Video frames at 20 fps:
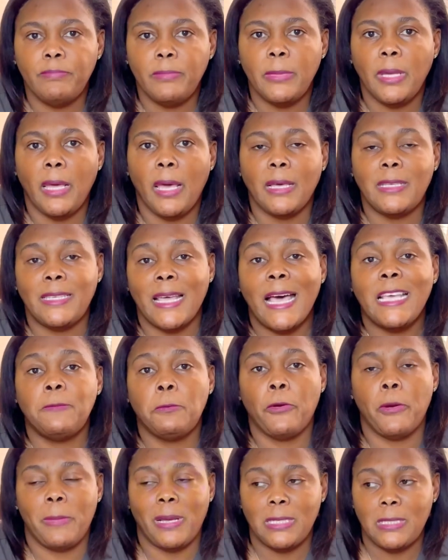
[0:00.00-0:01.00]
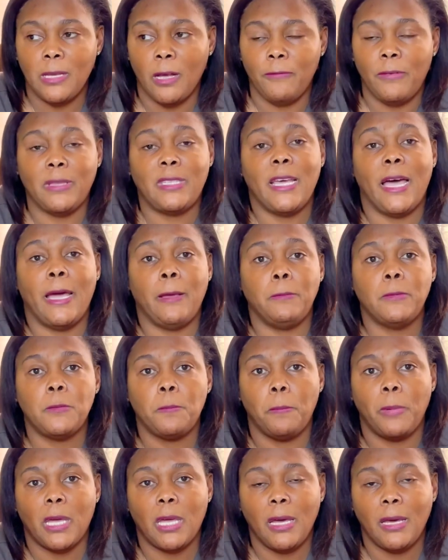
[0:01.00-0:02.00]
exasperate myself at times
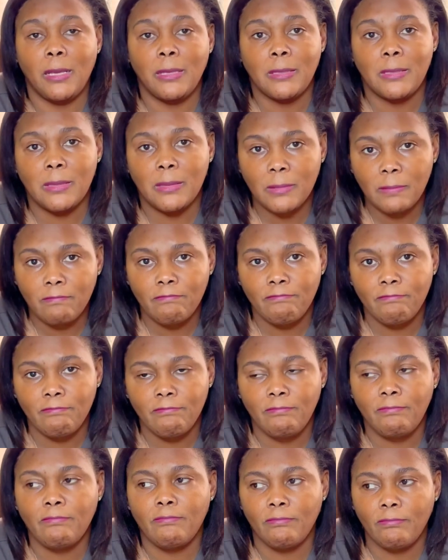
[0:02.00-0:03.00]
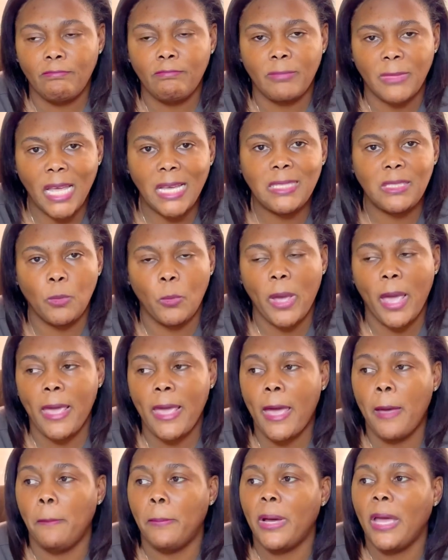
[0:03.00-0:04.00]
because that's the way I
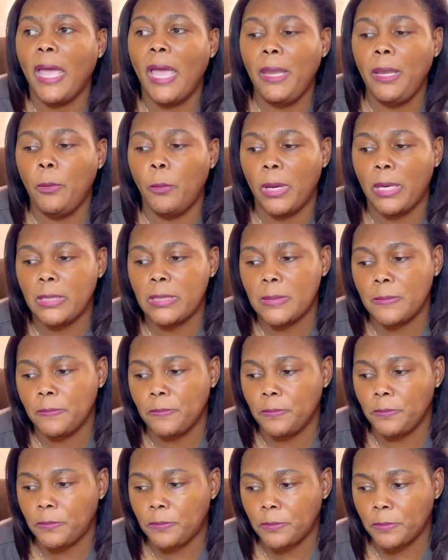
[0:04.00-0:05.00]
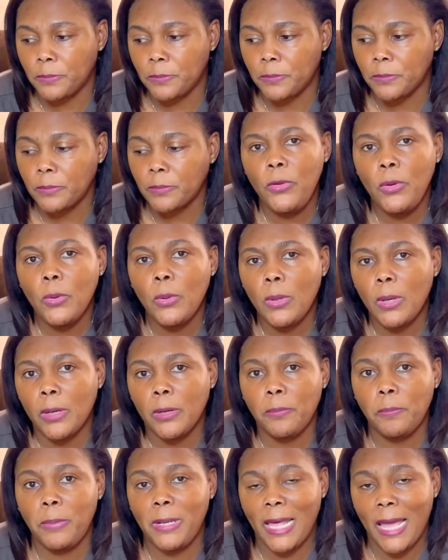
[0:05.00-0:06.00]
am. But anyways, you are
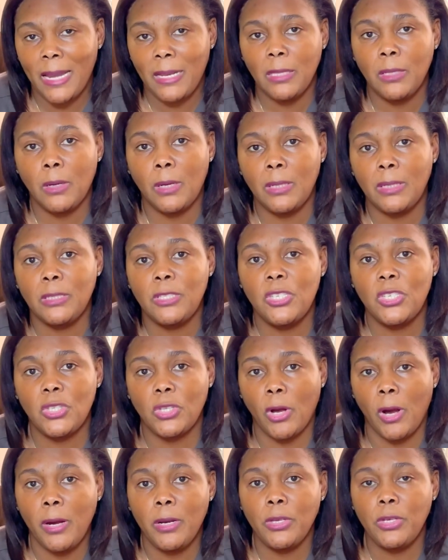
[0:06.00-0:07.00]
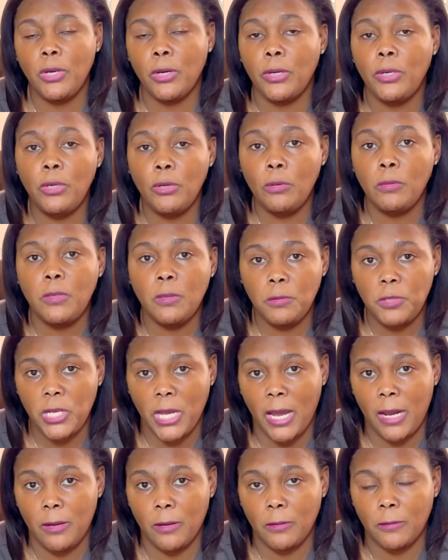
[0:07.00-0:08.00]
planning on starting your YouTube
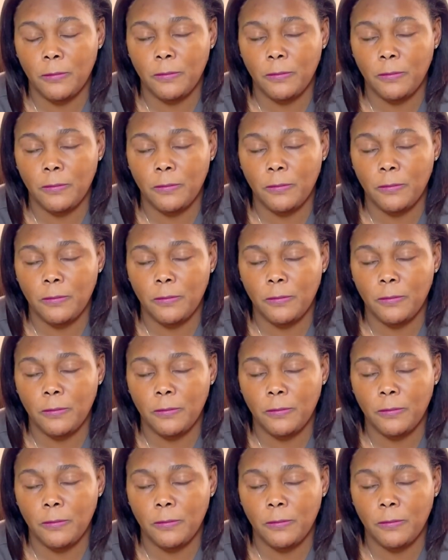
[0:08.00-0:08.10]
channel.